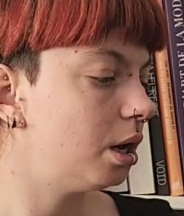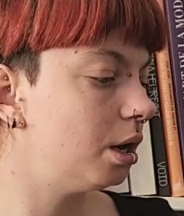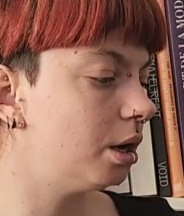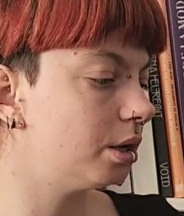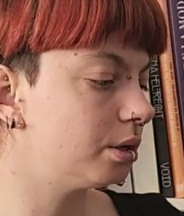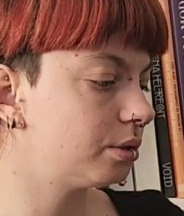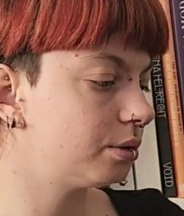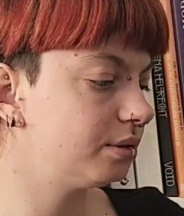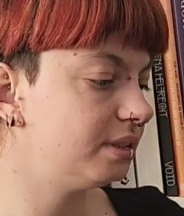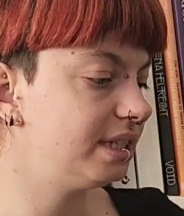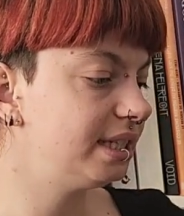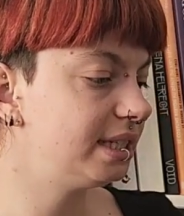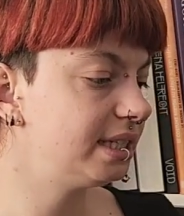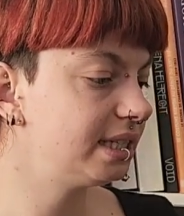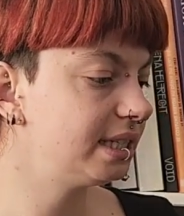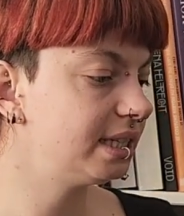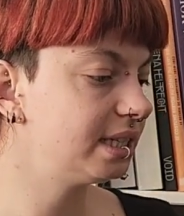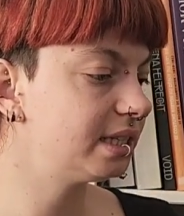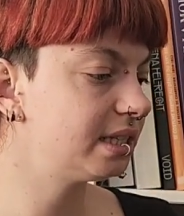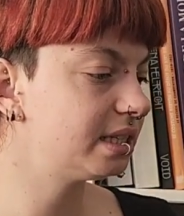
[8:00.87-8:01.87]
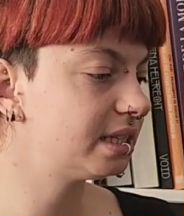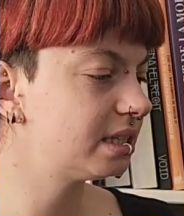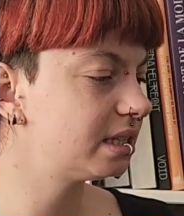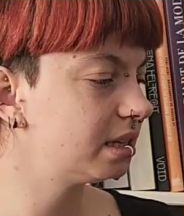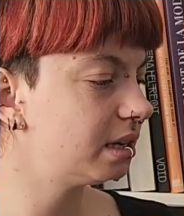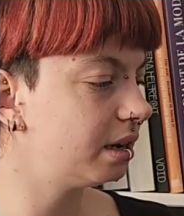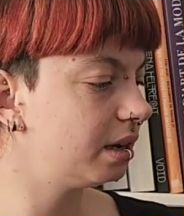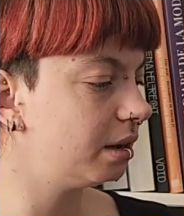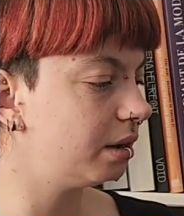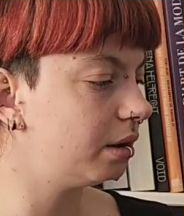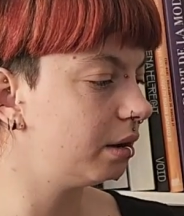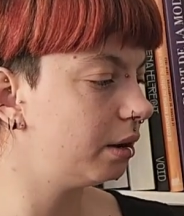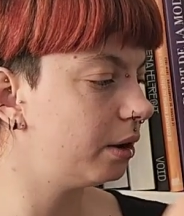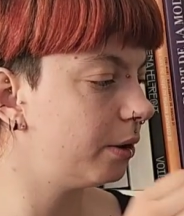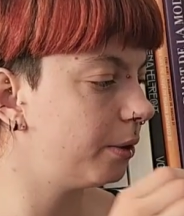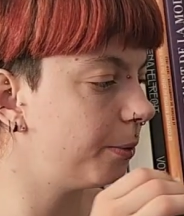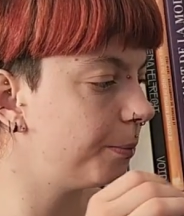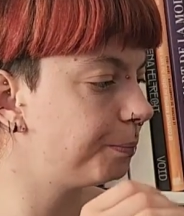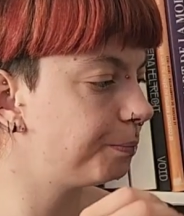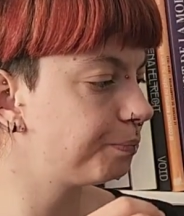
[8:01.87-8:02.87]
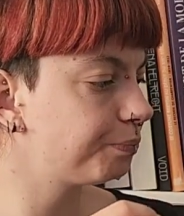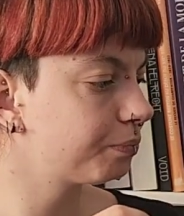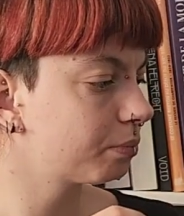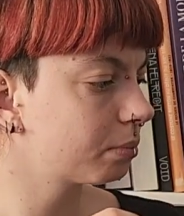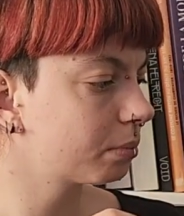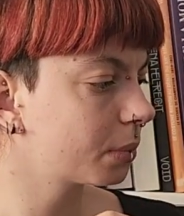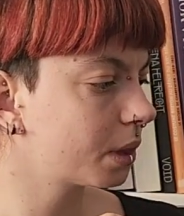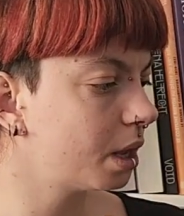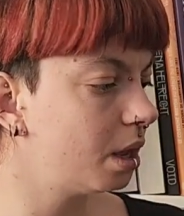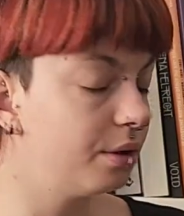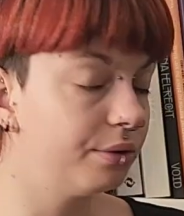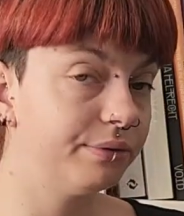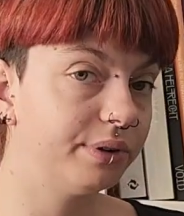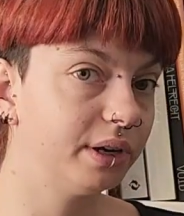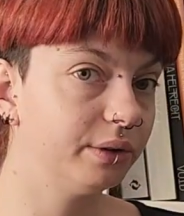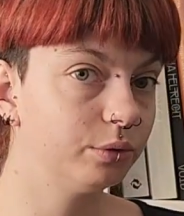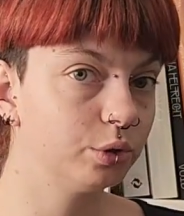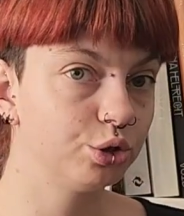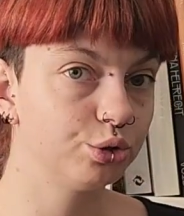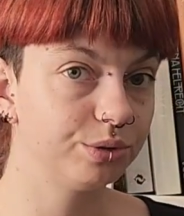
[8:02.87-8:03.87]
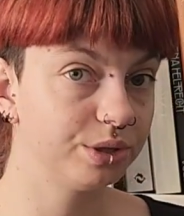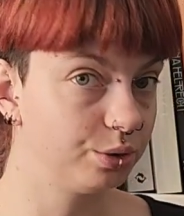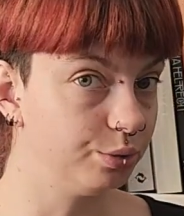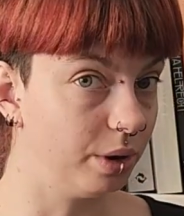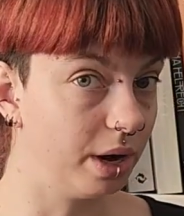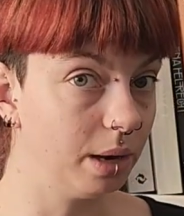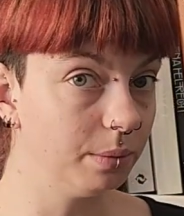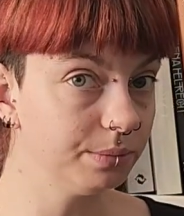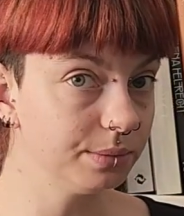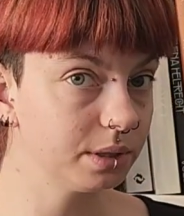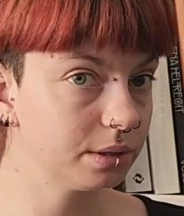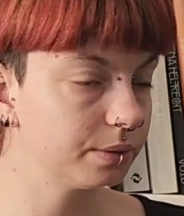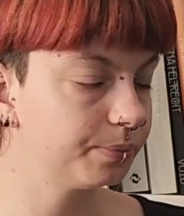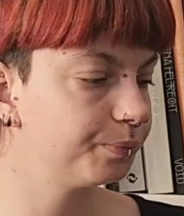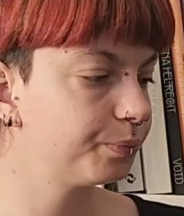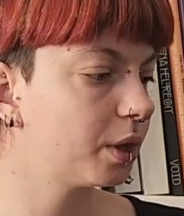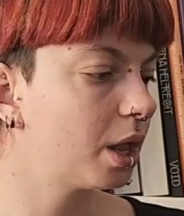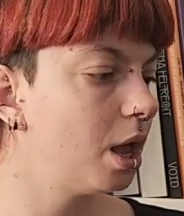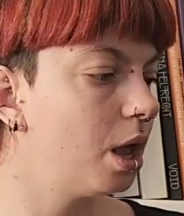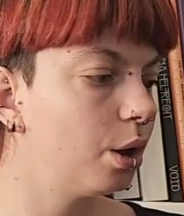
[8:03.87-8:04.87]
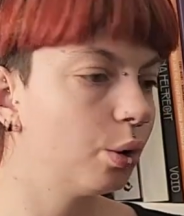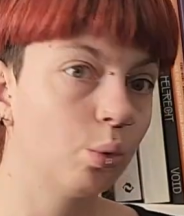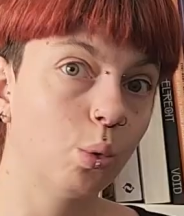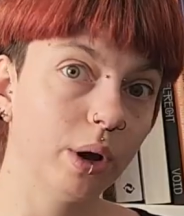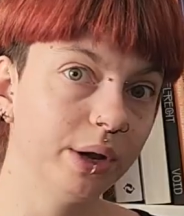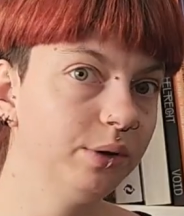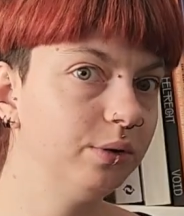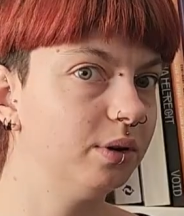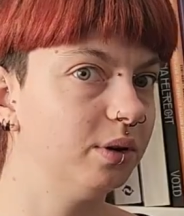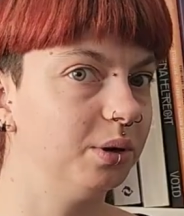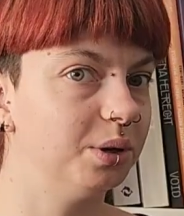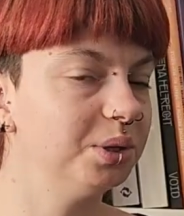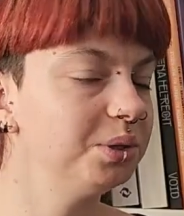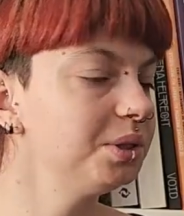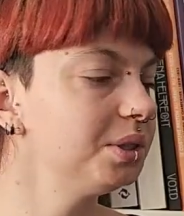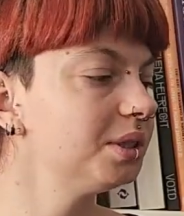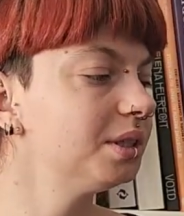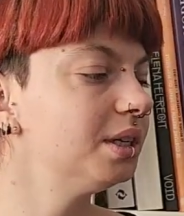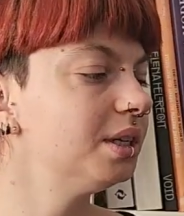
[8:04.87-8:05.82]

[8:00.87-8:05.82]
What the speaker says: So this is 500 grams, quite a lot.